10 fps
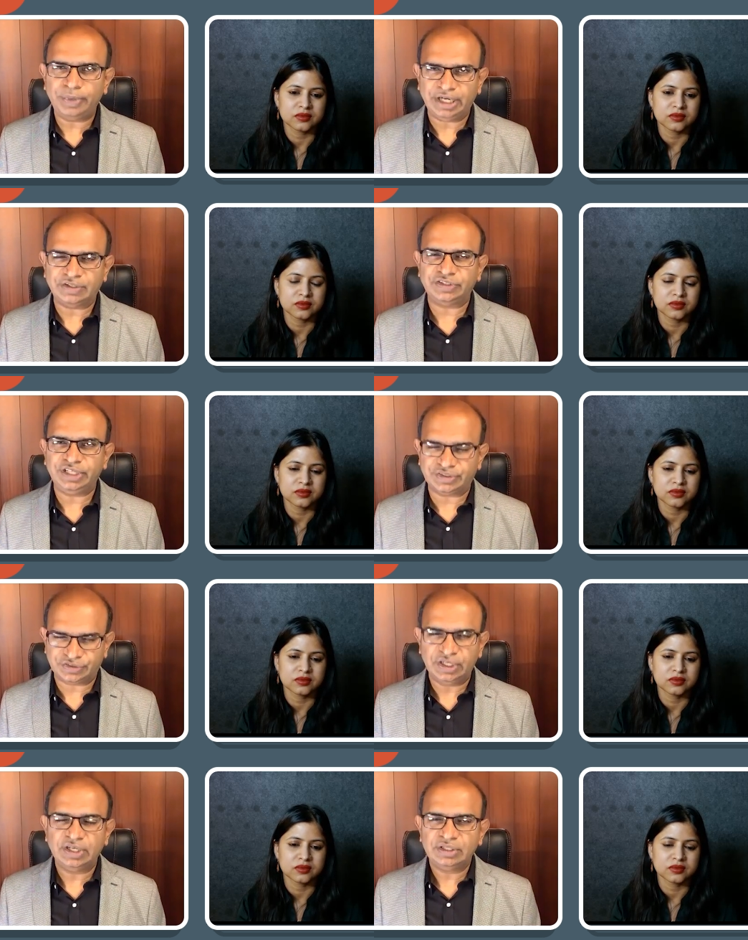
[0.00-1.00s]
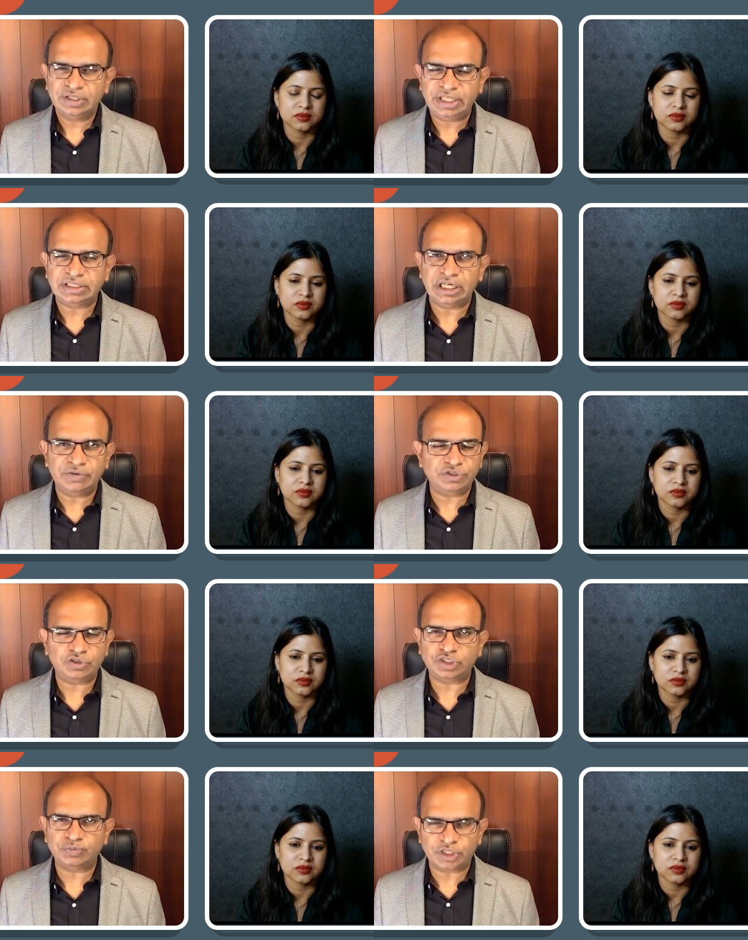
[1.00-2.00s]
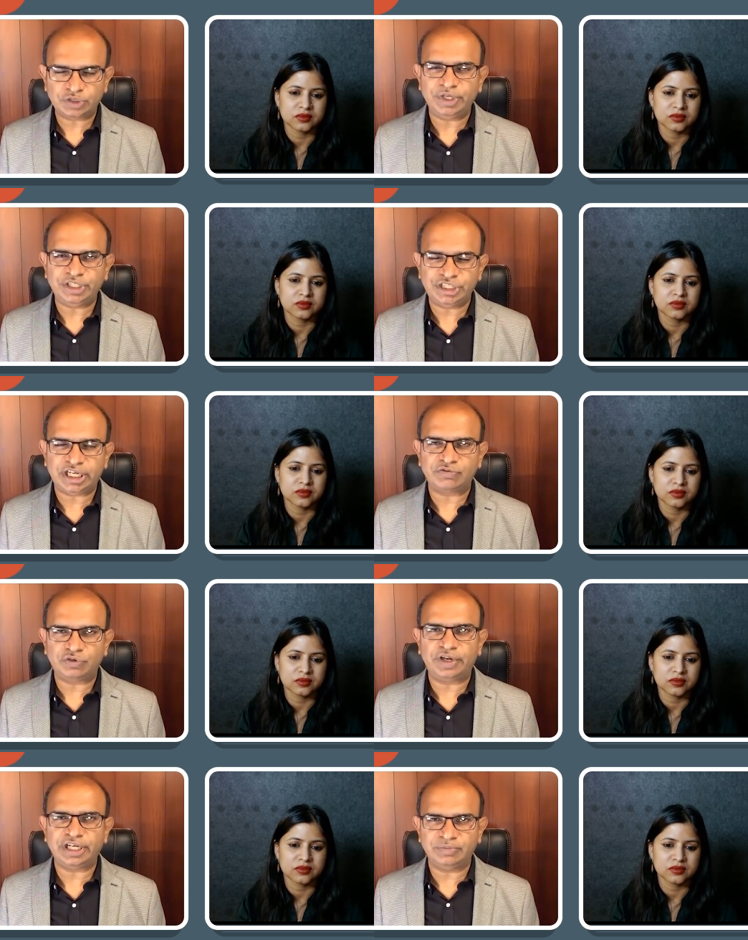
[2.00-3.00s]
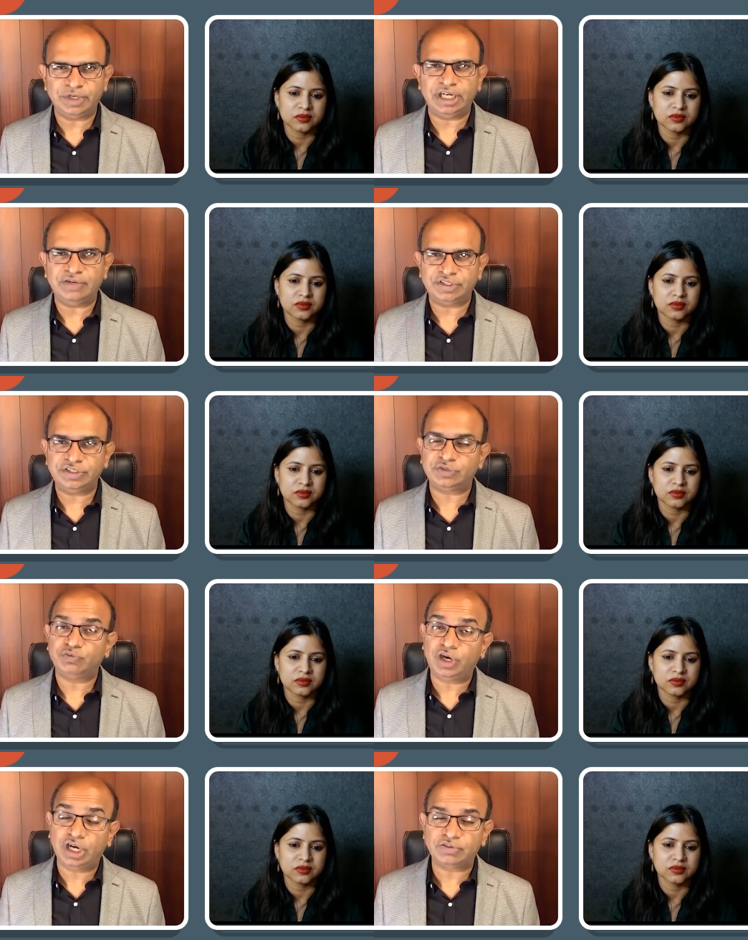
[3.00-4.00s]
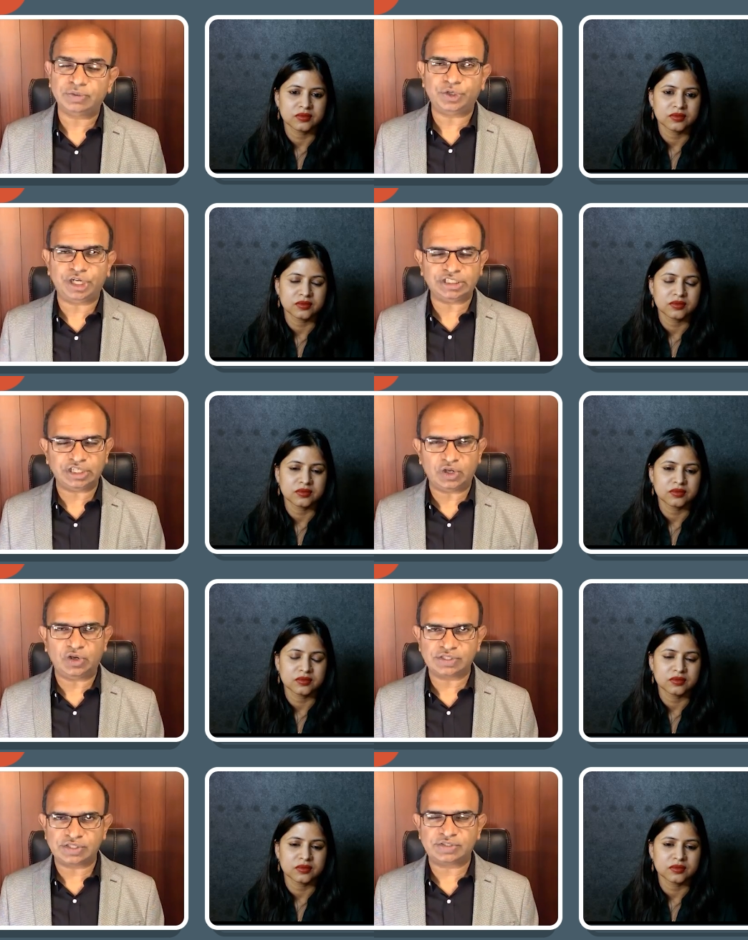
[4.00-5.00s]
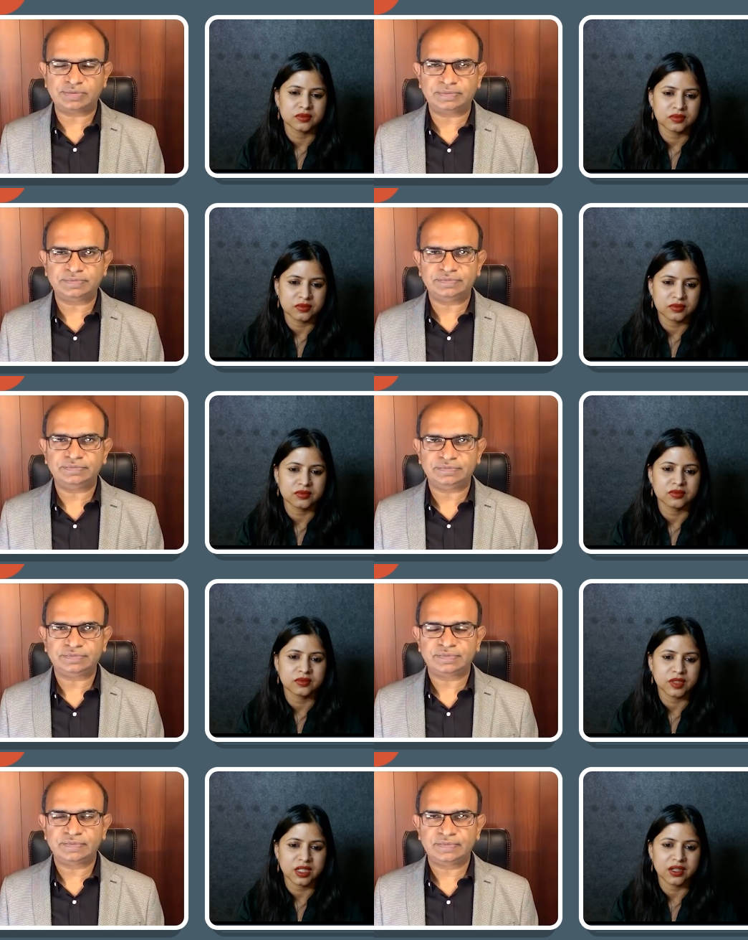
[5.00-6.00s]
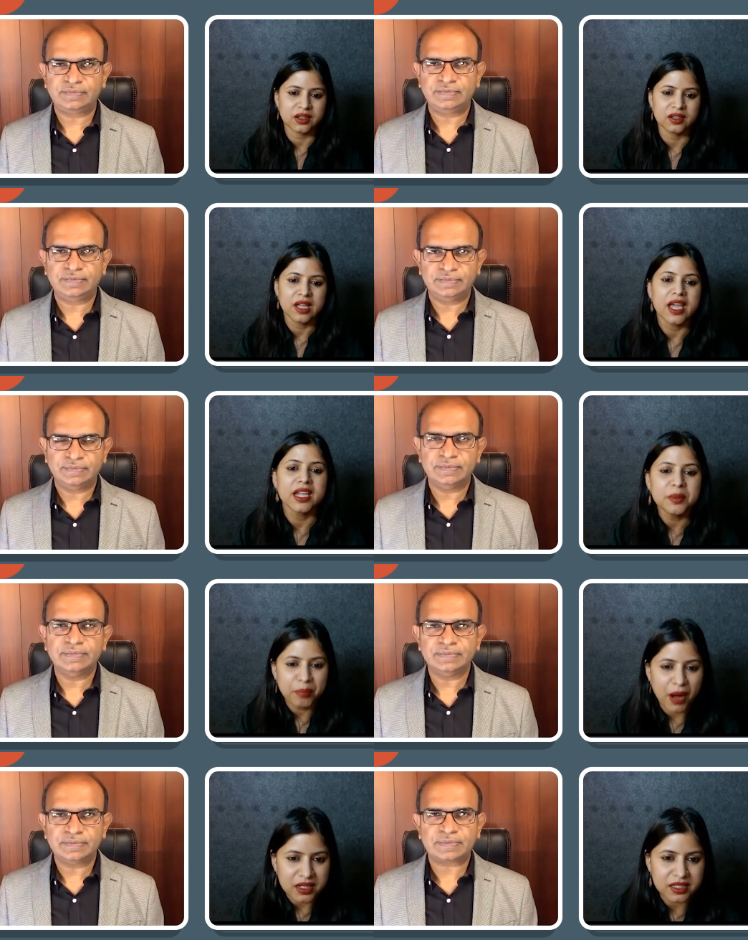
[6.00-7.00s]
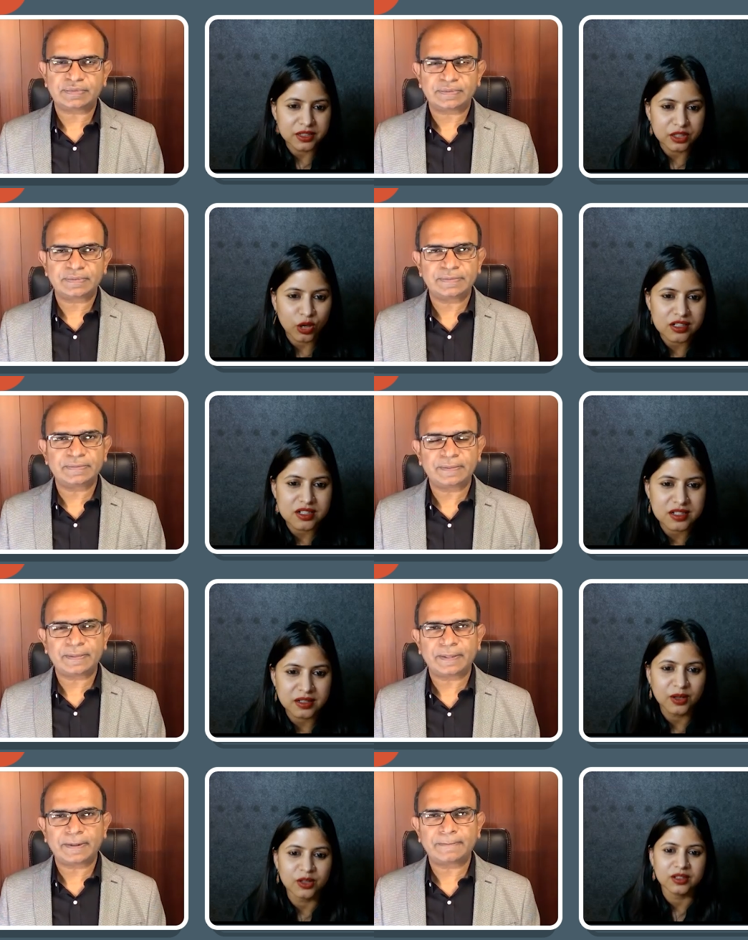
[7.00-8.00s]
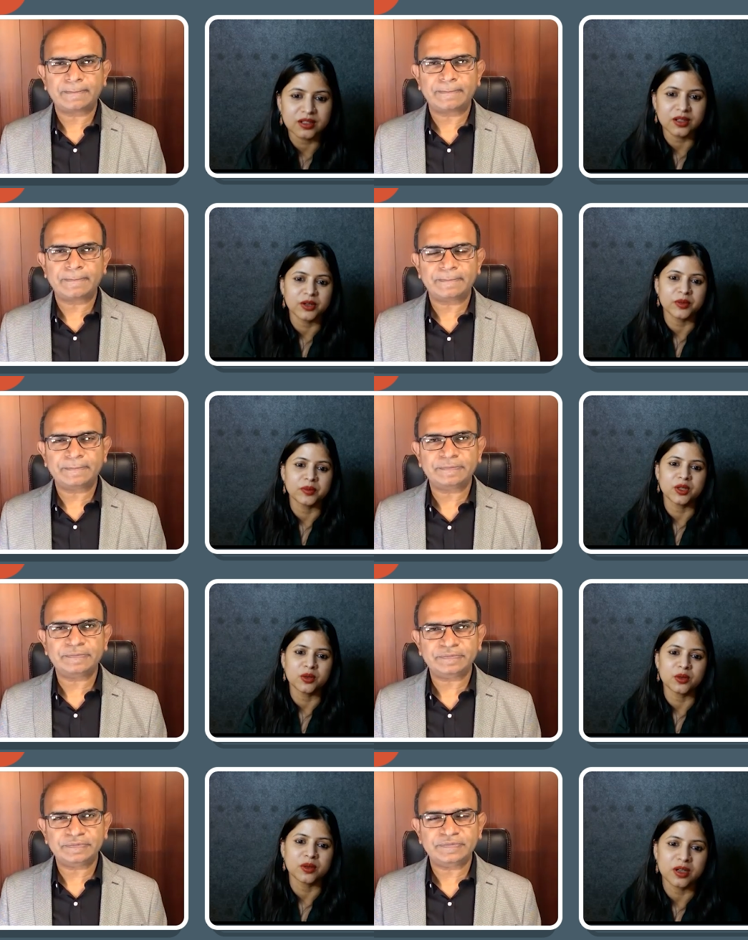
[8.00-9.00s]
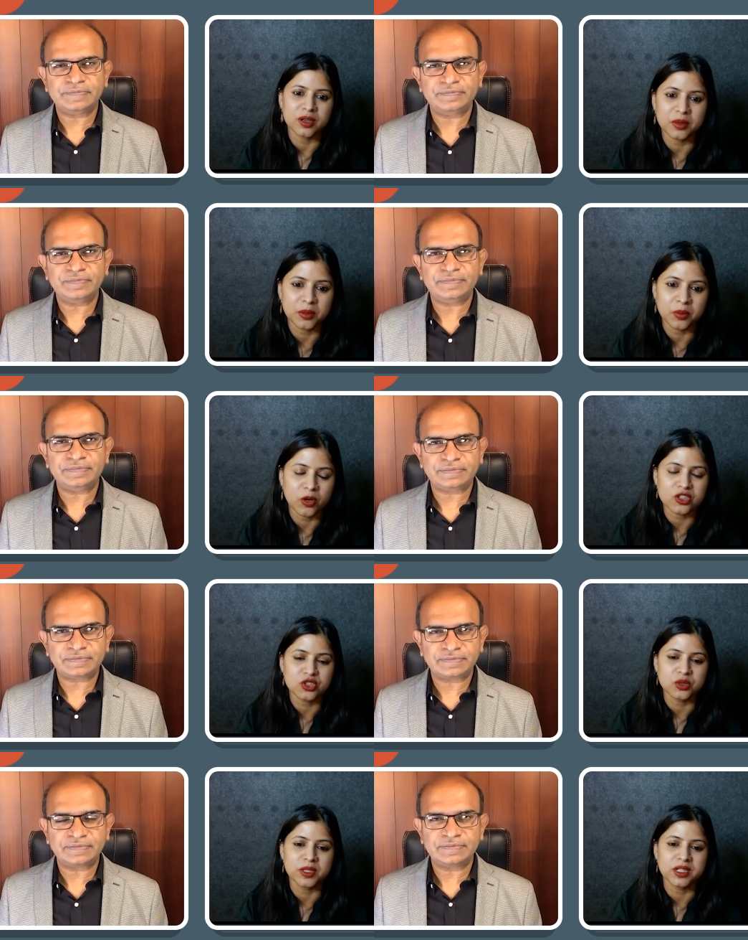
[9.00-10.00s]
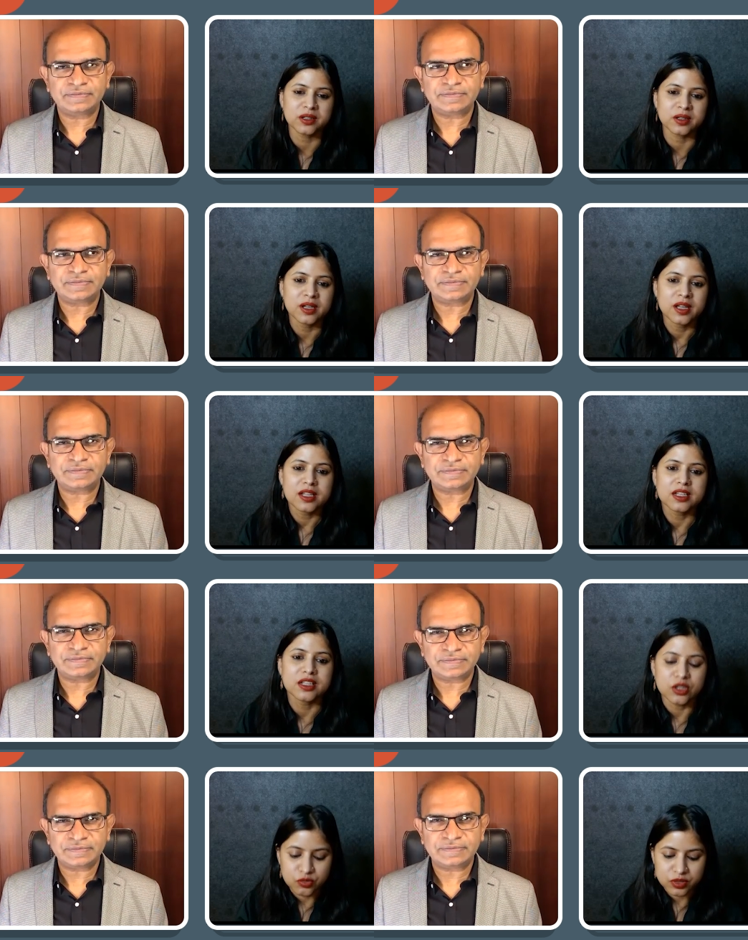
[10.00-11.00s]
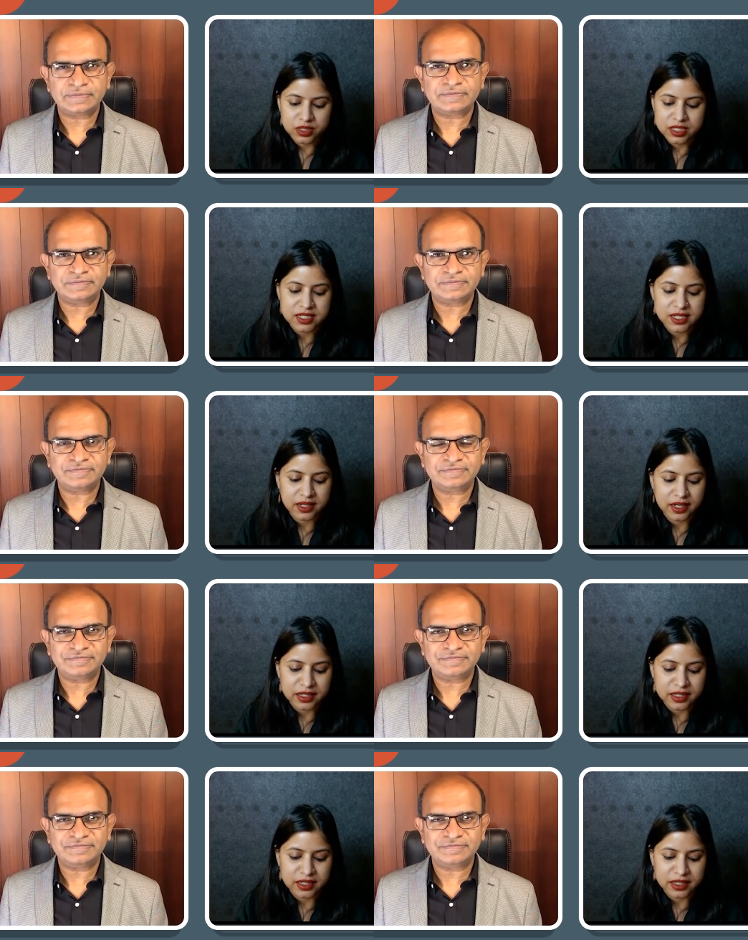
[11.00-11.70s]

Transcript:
Speaker 1: pains, yes, these individuals must be checked for vitamin D deficiency. one of the potential causes.
Speaker 2: Yeah. Any parting thoughts, sir, on uh, you know uh, what should be the, the, Is there a